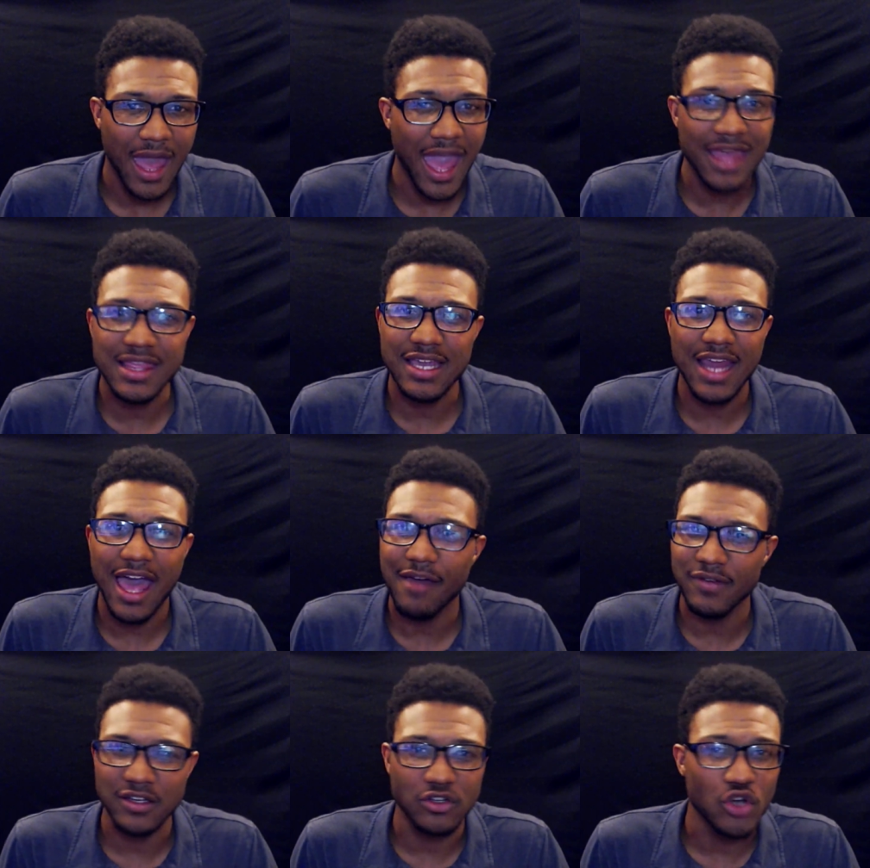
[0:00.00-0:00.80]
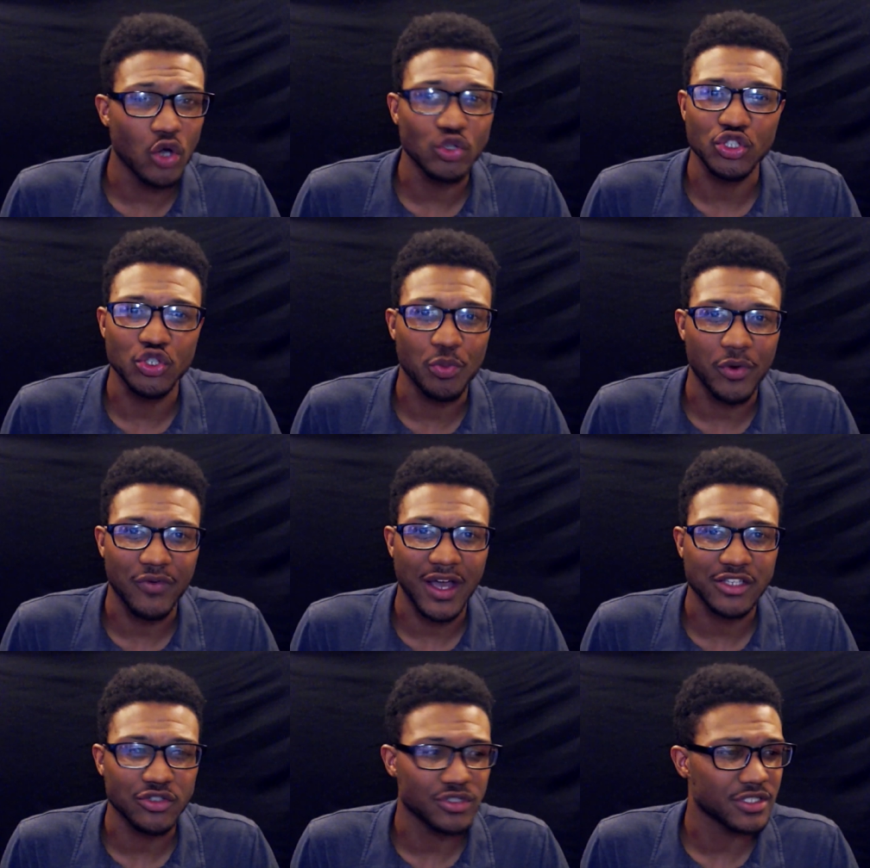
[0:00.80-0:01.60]
and then having no
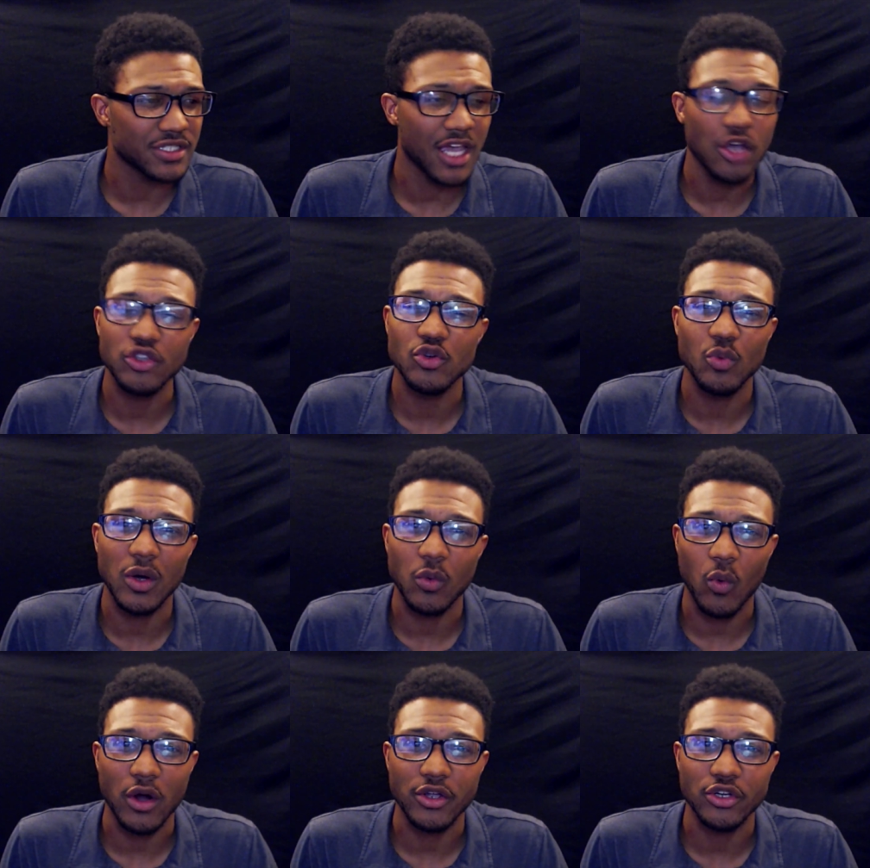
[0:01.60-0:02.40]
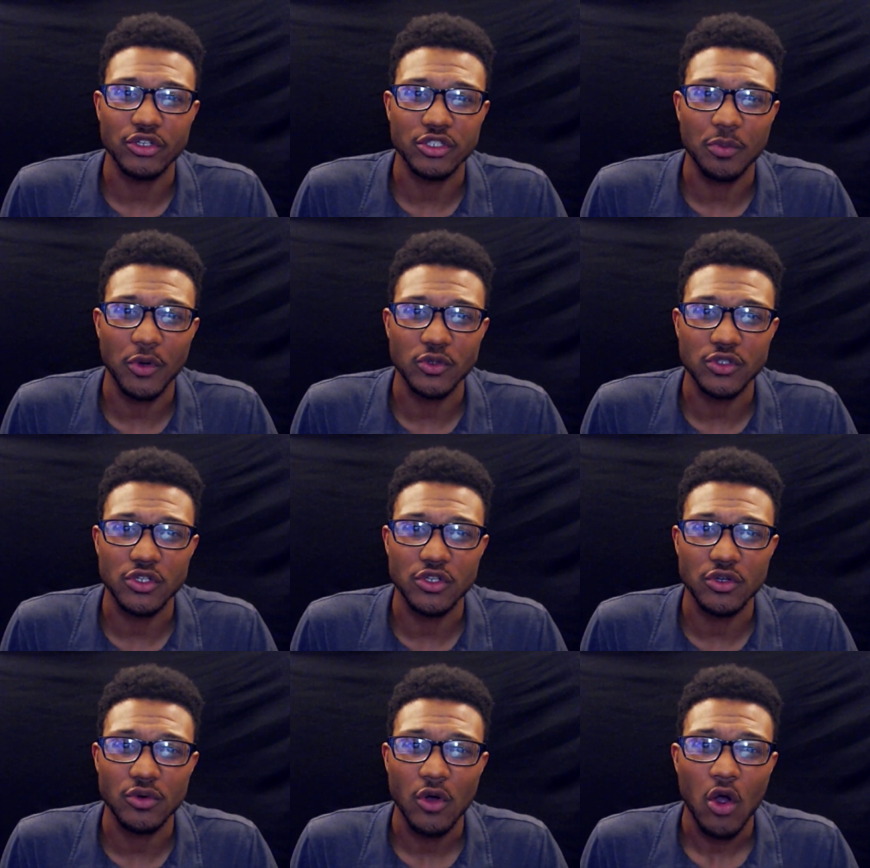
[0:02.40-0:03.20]
supervisor to tell you what work you're supposed
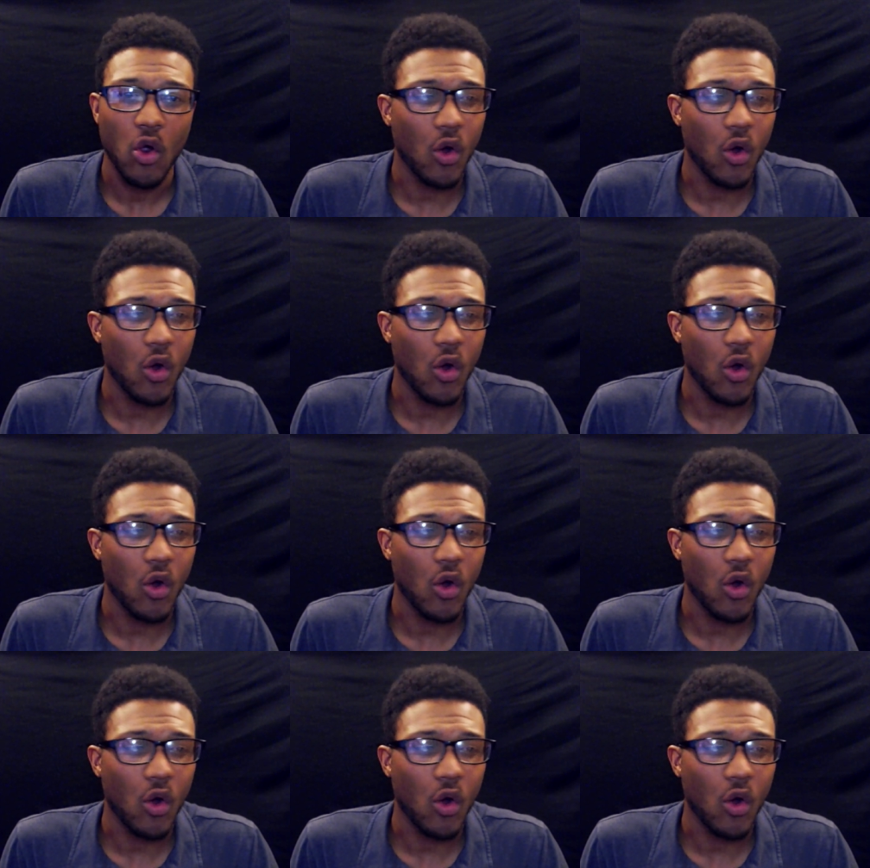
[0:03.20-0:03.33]
to do,